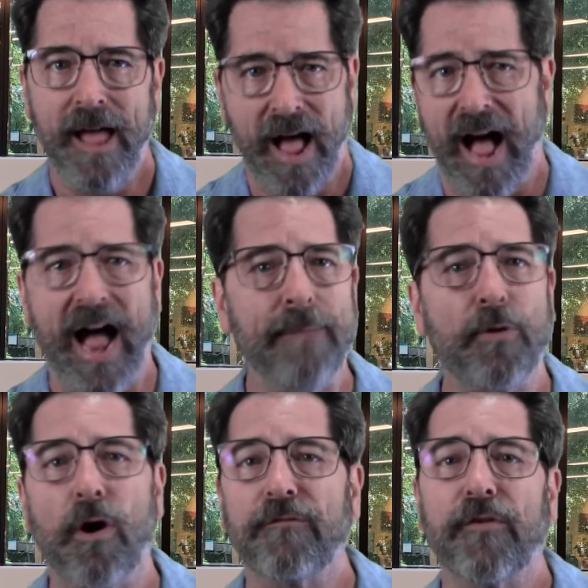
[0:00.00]
I'm
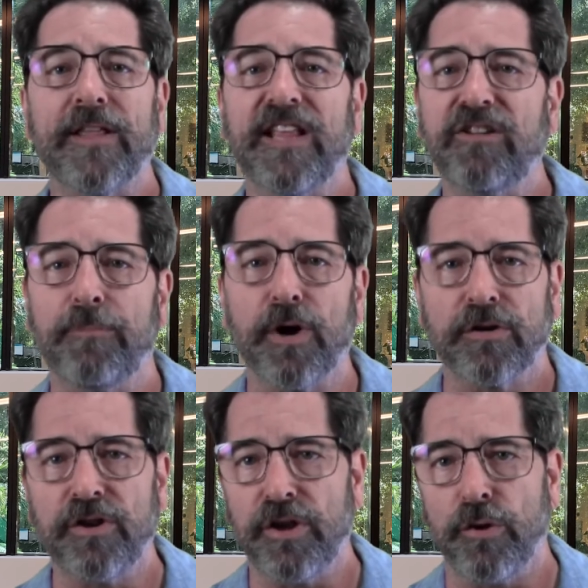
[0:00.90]
offering this book
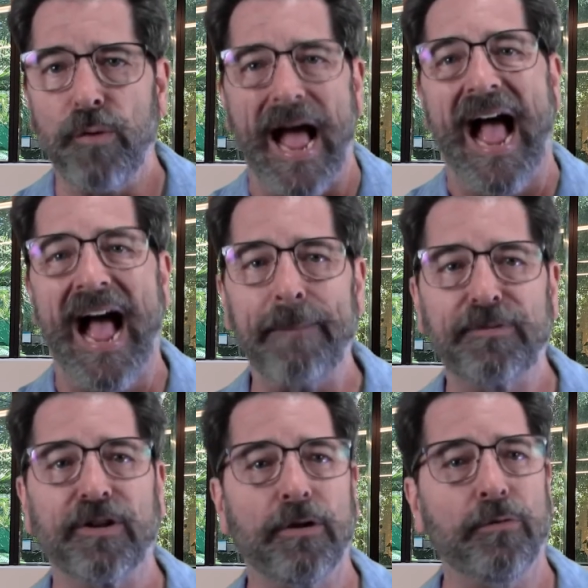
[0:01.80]
to you
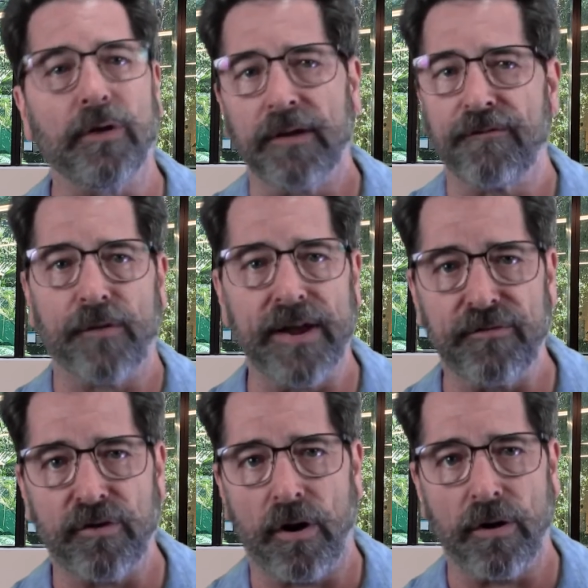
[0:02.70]
absolutely free of
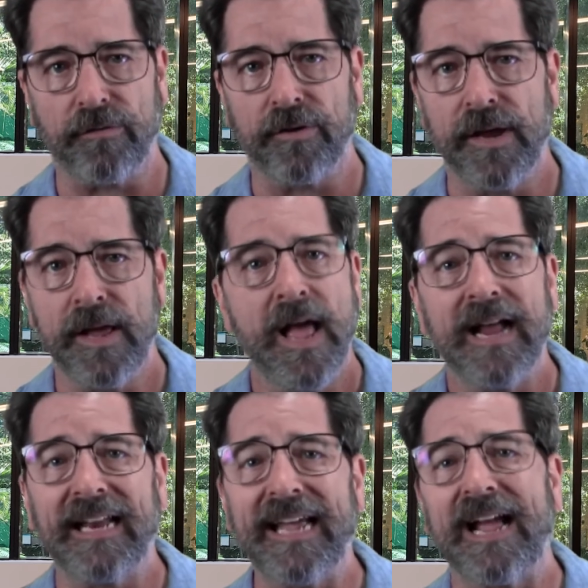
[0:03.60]
charge.
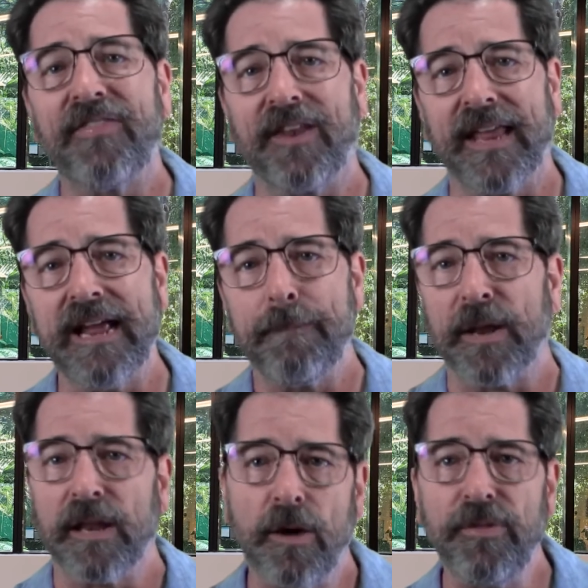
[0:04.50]
Click on the link
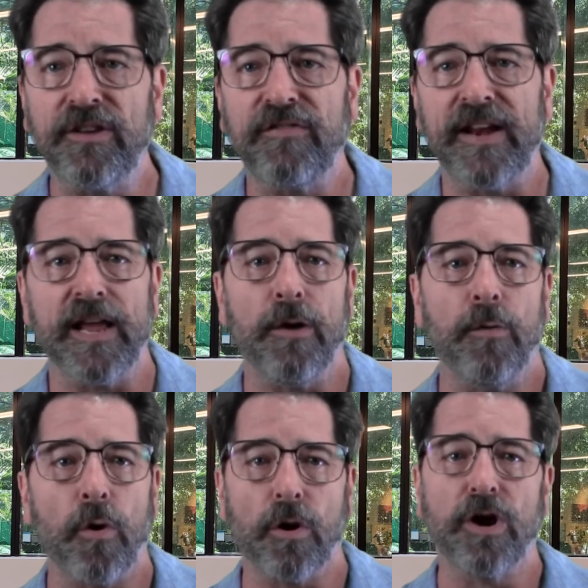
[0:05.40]
below this video
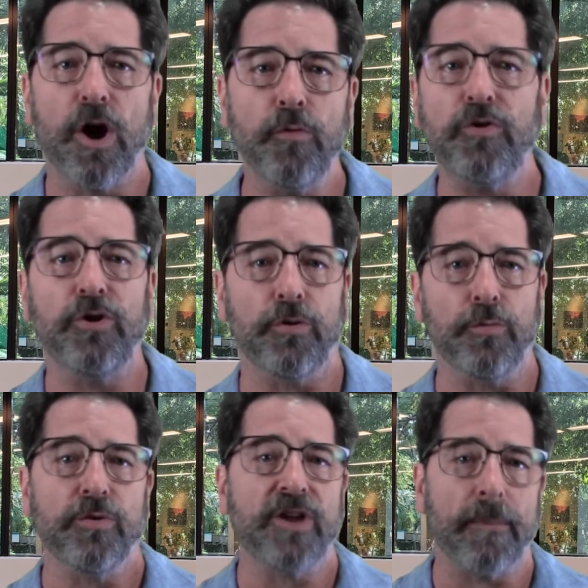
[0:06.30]
or go to
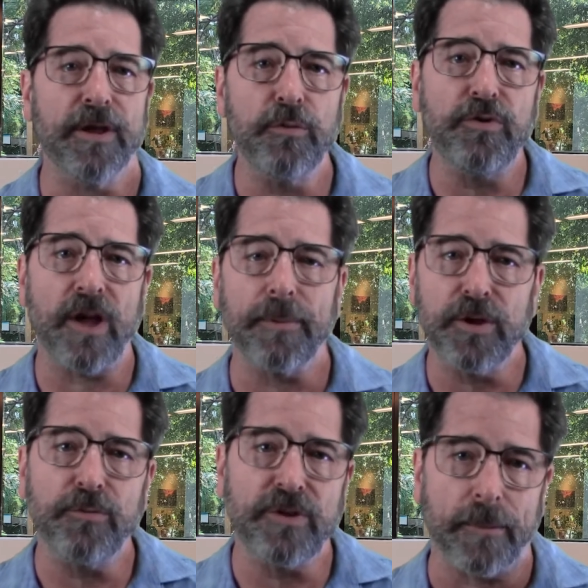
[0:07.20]

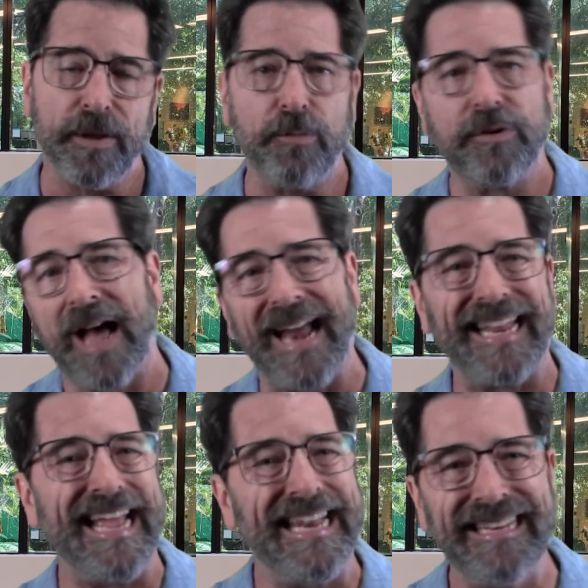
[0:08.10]

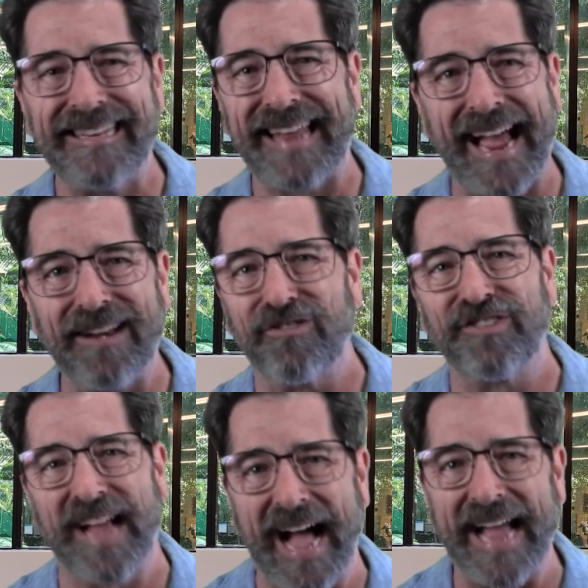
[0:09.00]

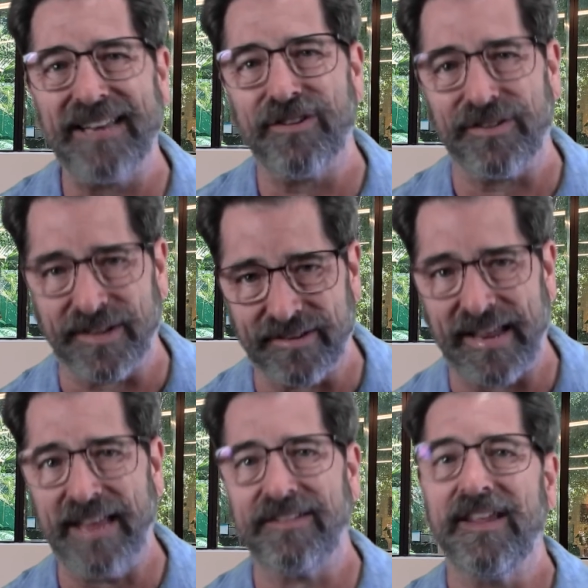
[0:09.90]

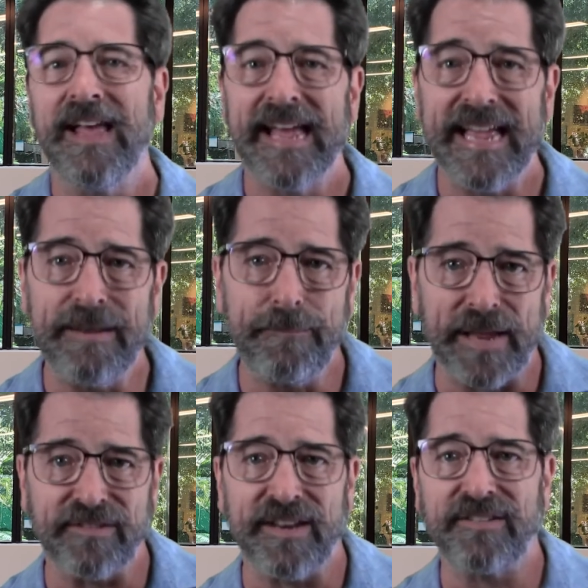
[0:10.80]

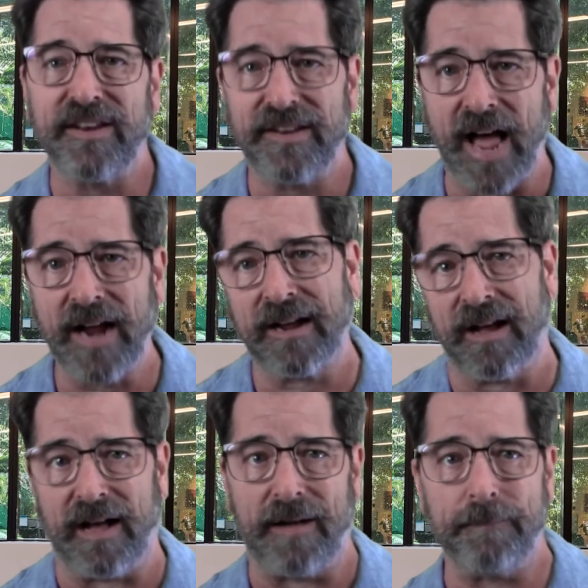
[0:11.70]

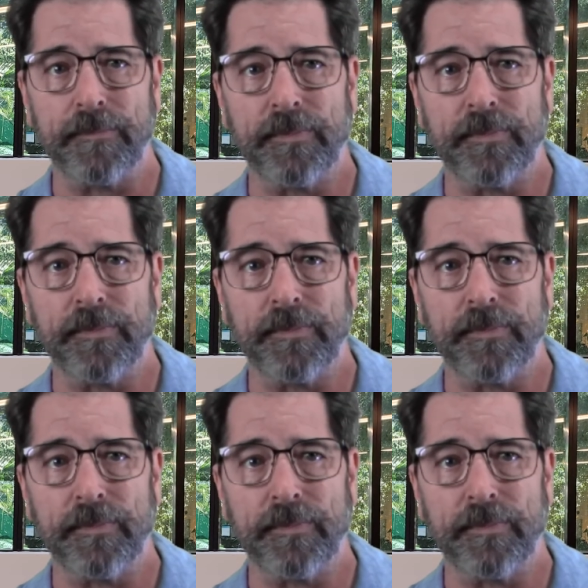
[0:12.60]
www.insidersguidetosuccessinbusiness.com